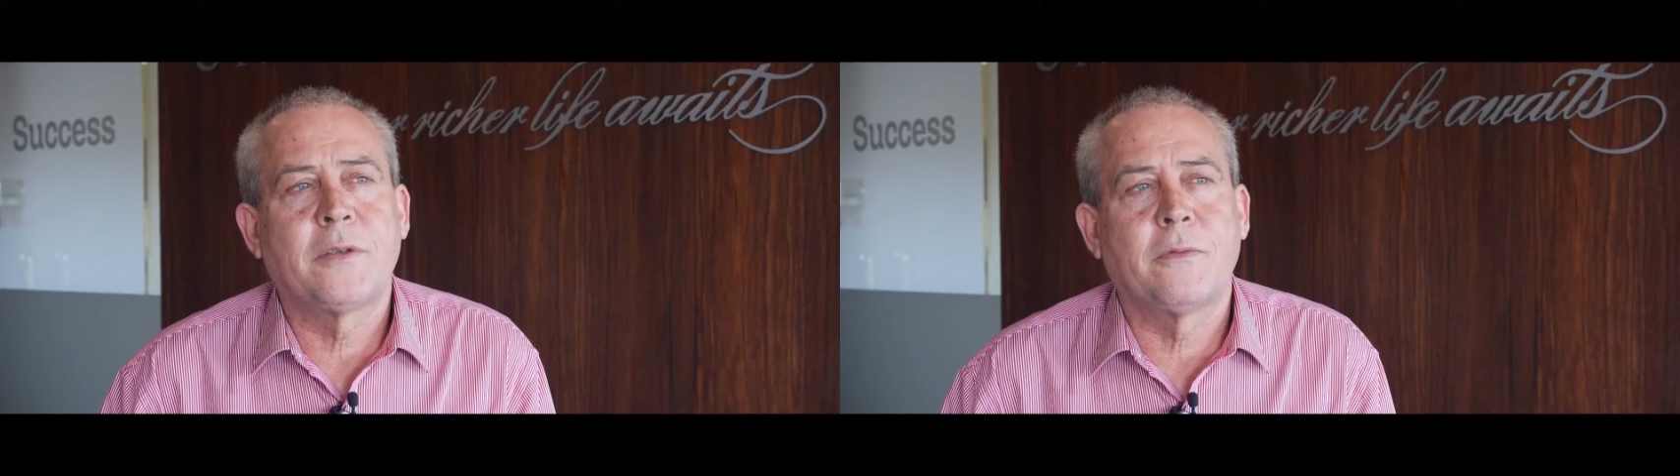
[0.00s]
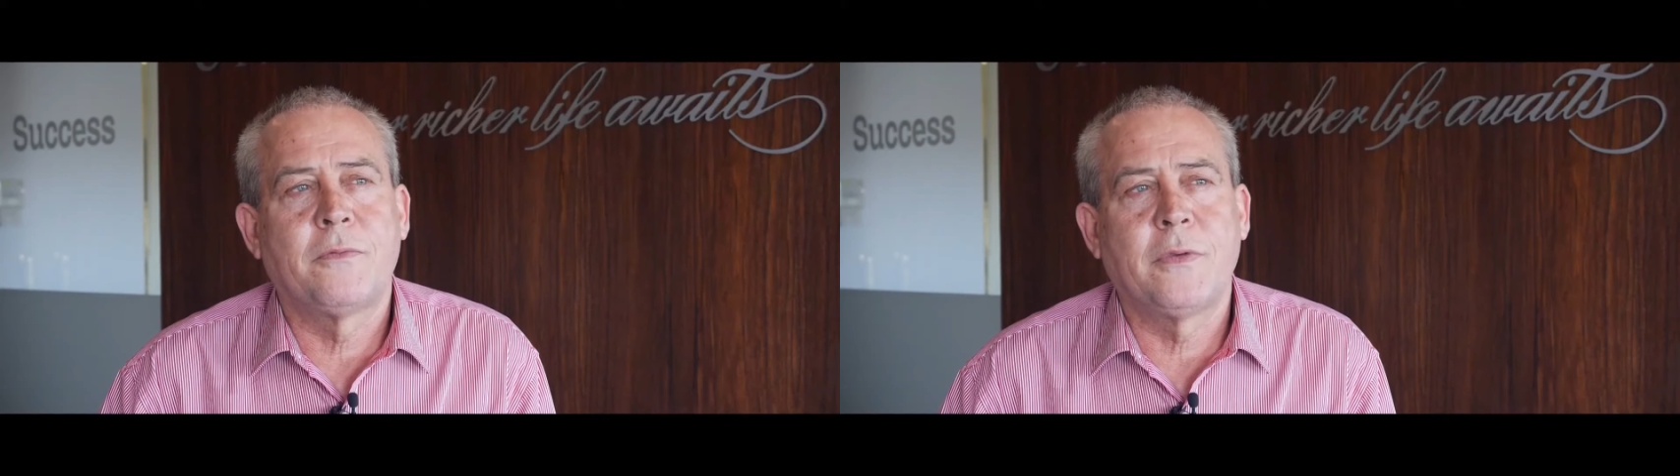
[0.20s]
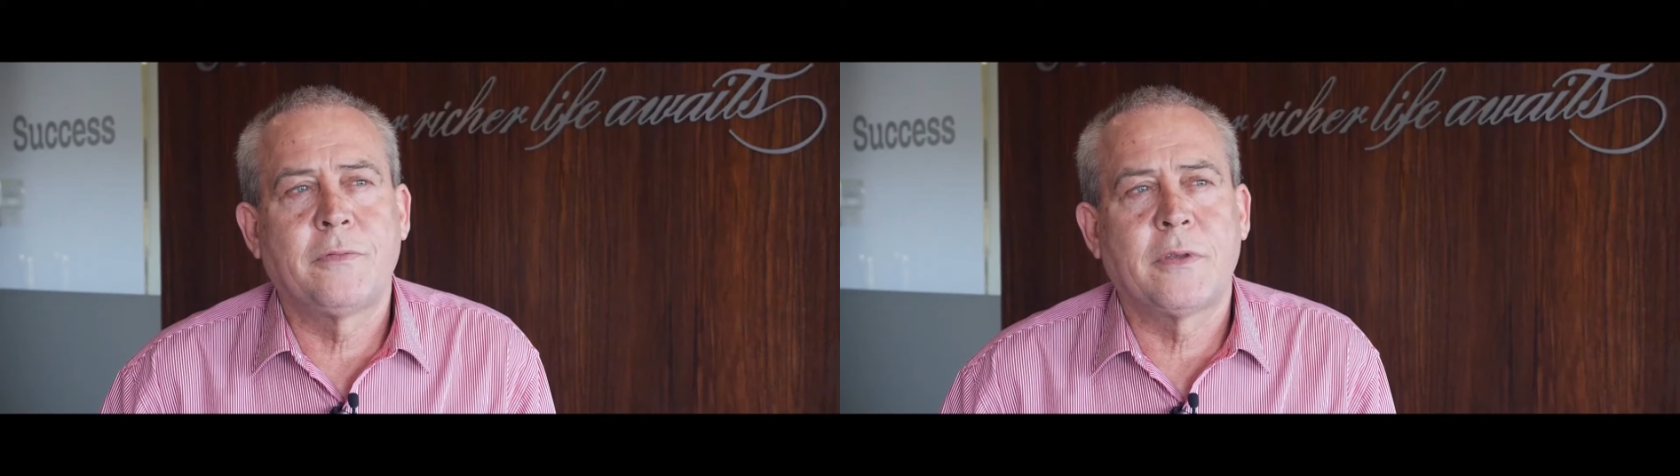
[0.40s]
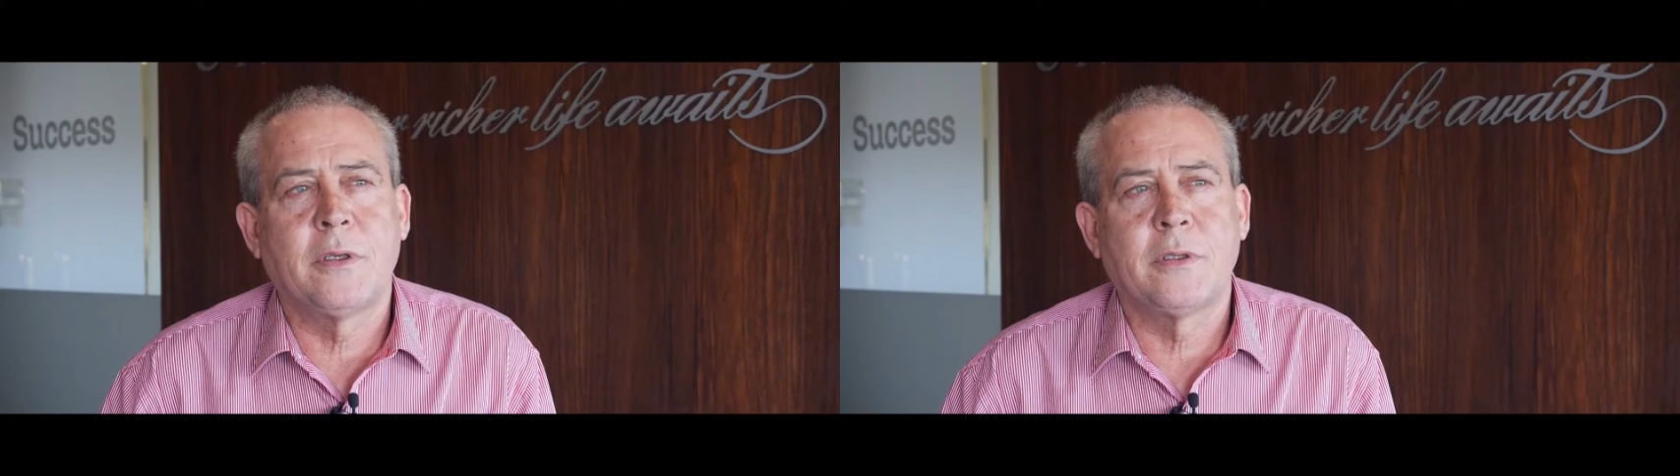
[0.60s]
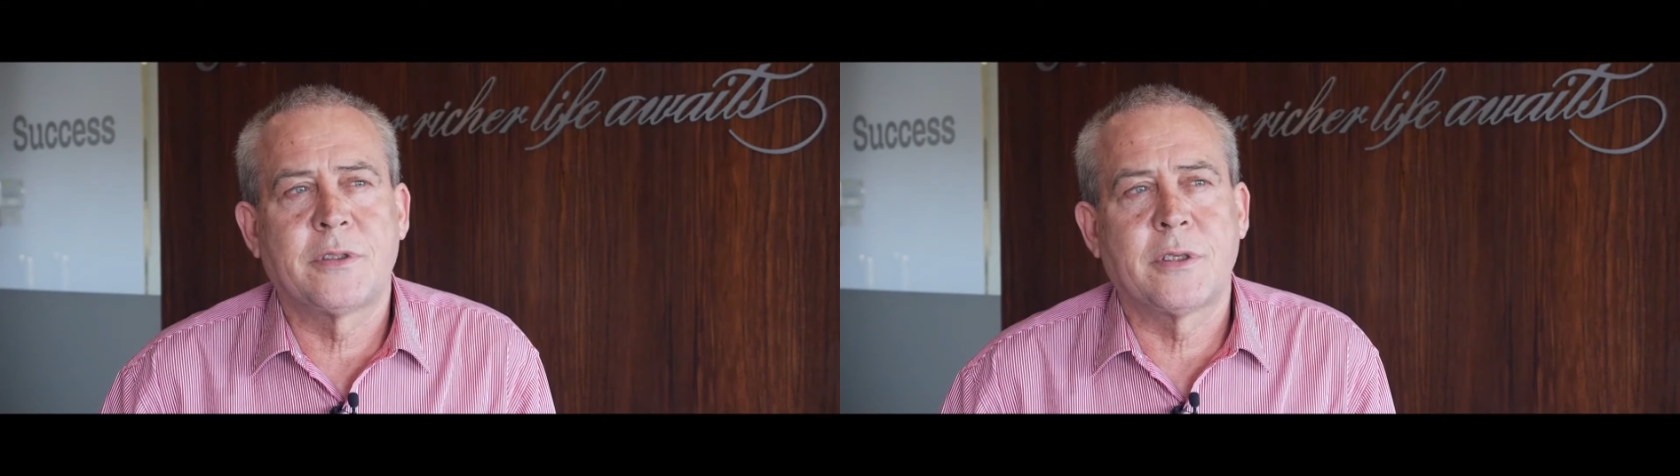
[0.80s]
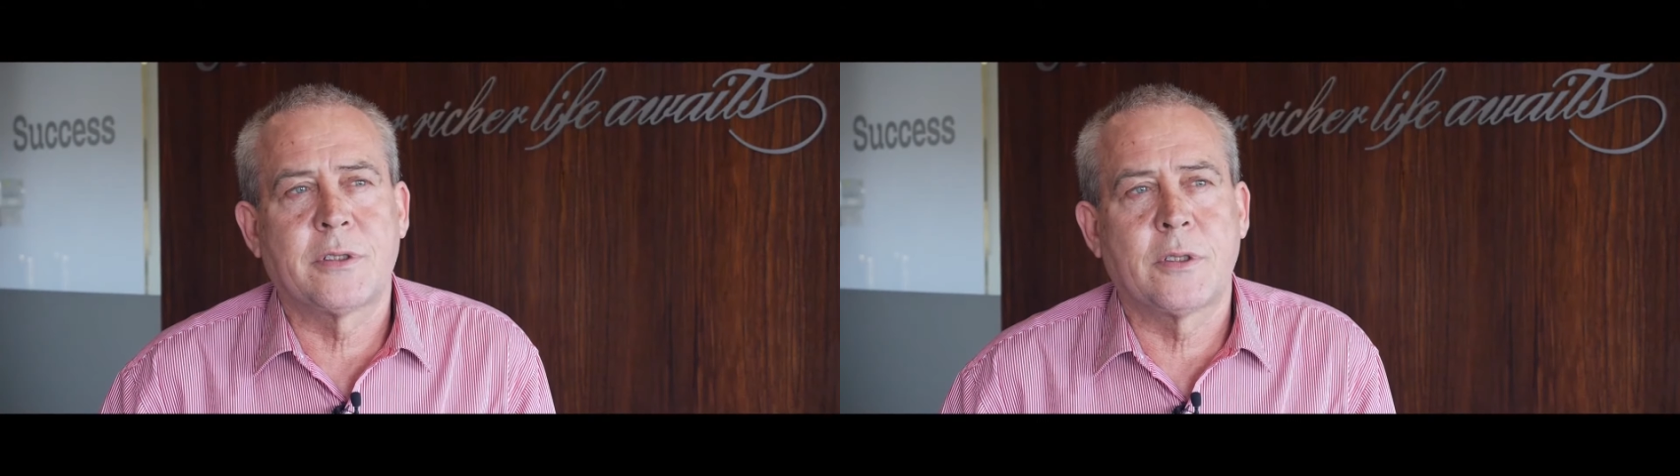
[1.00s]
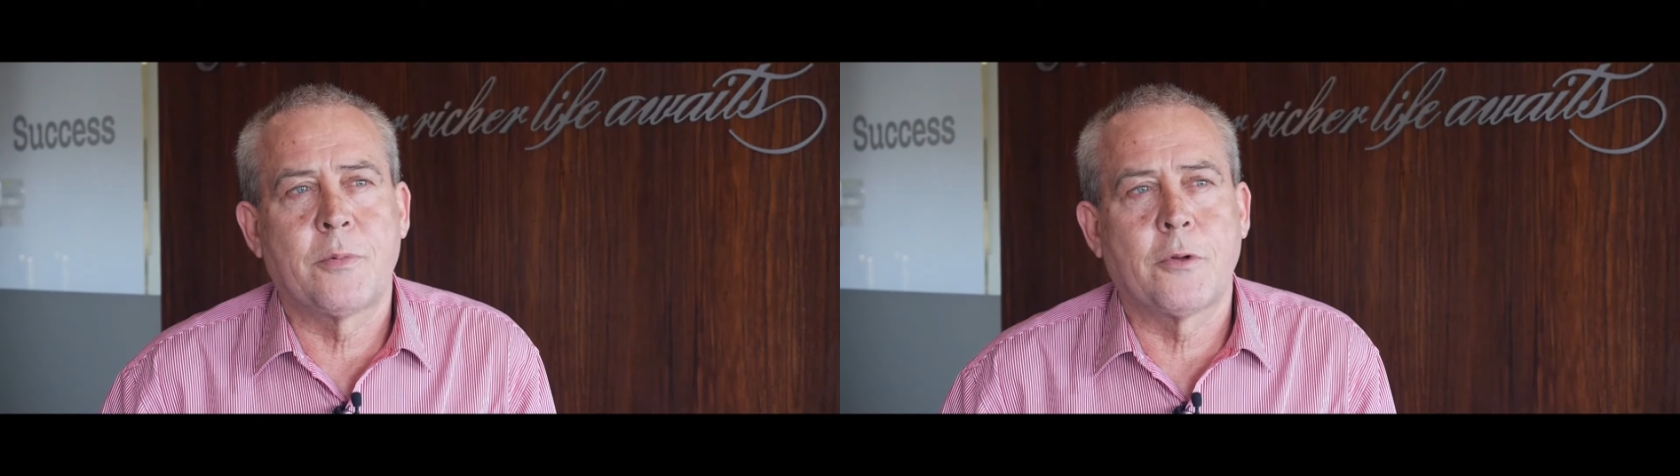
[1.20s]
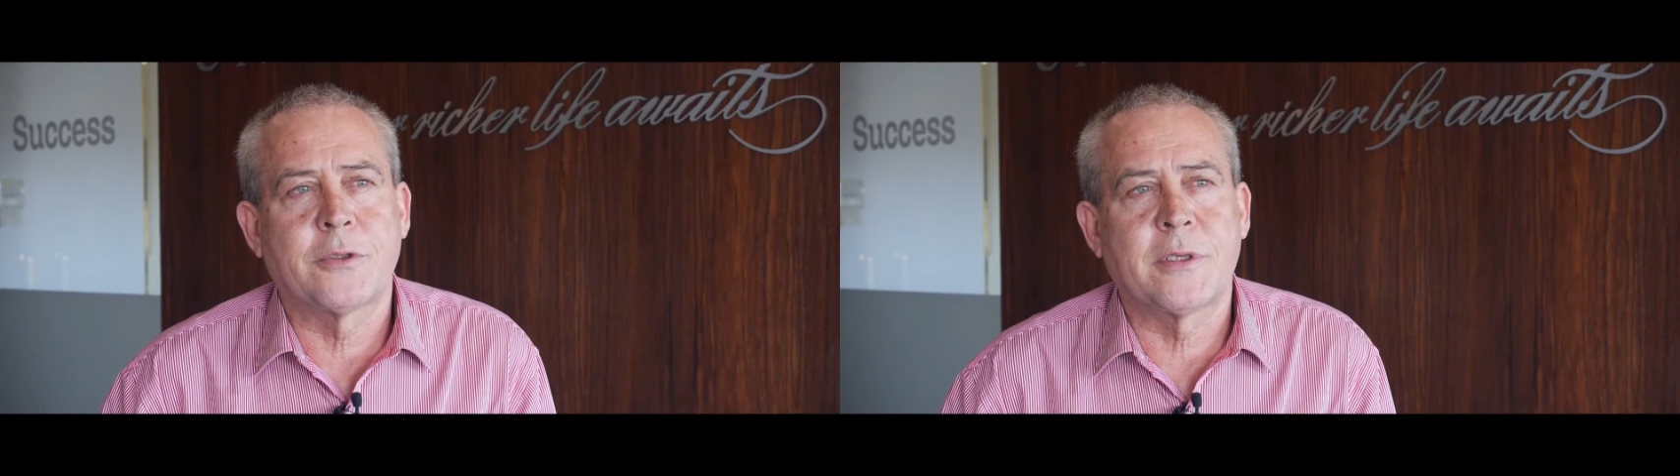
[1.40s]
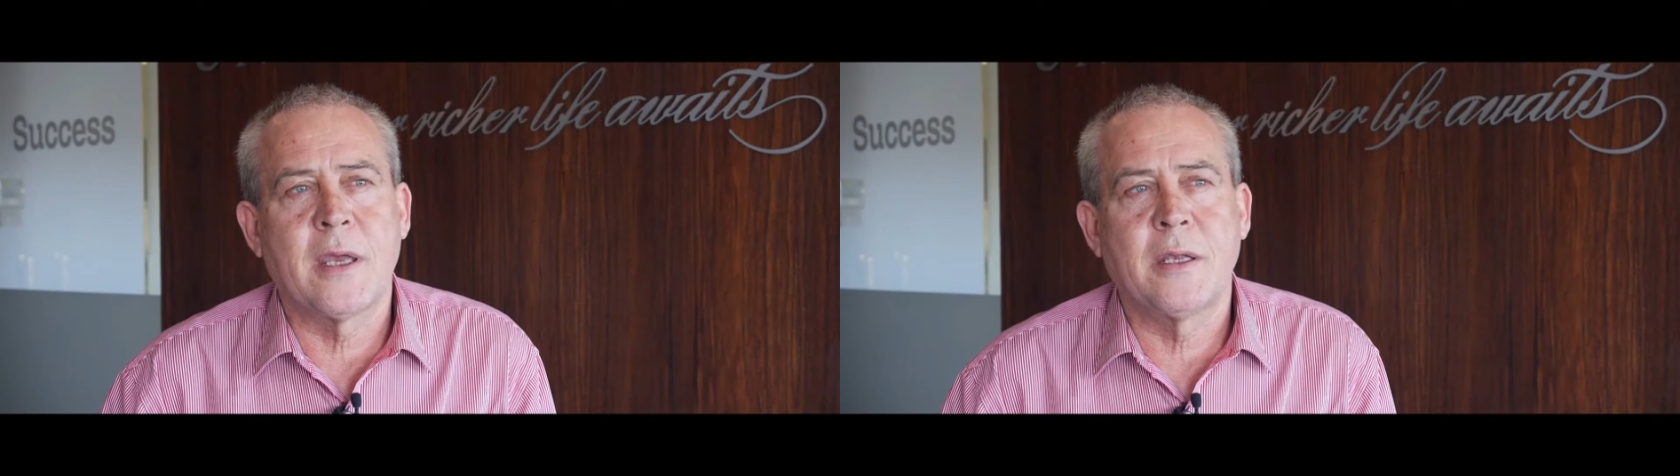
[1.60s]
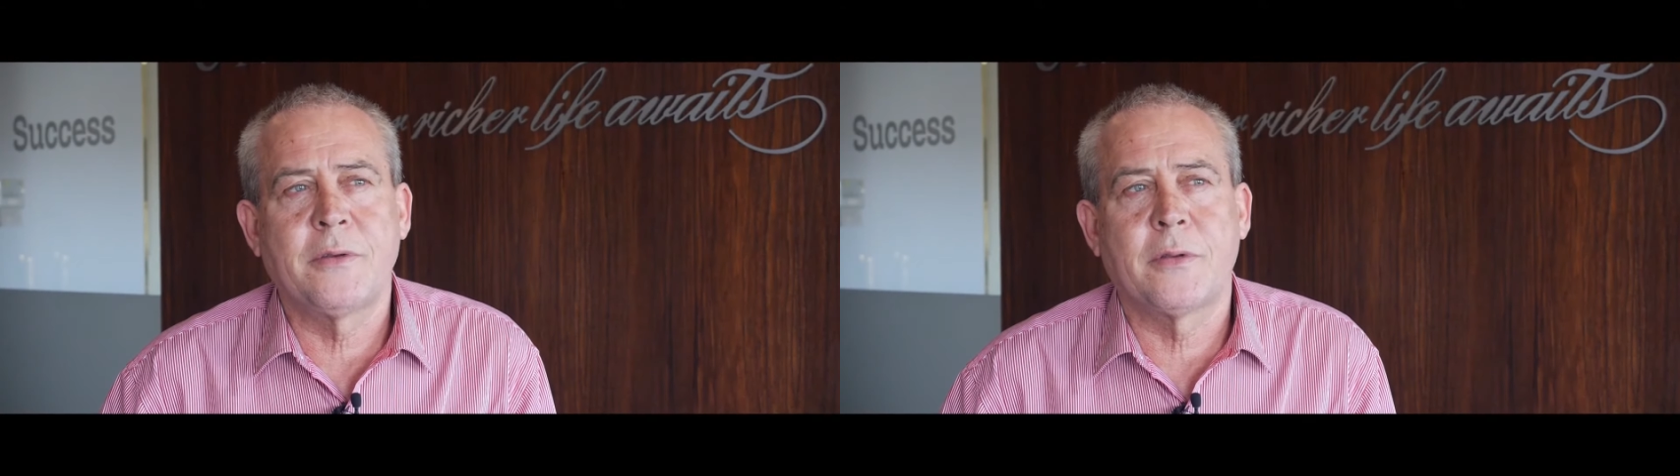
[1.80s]

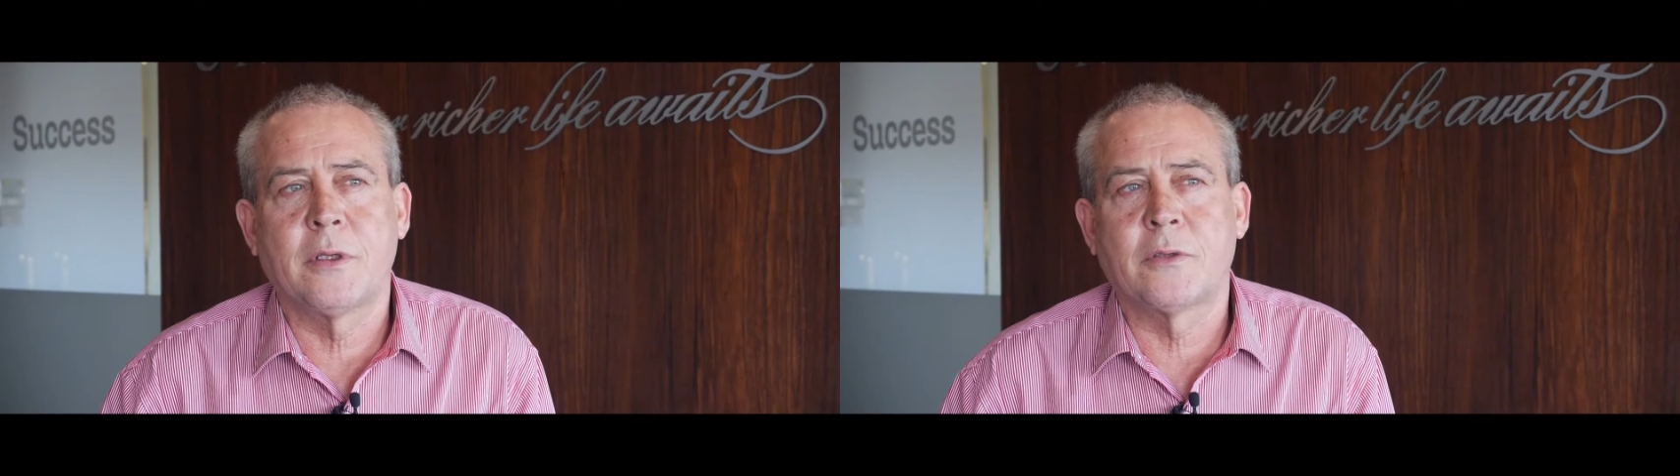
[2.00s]
50-60%,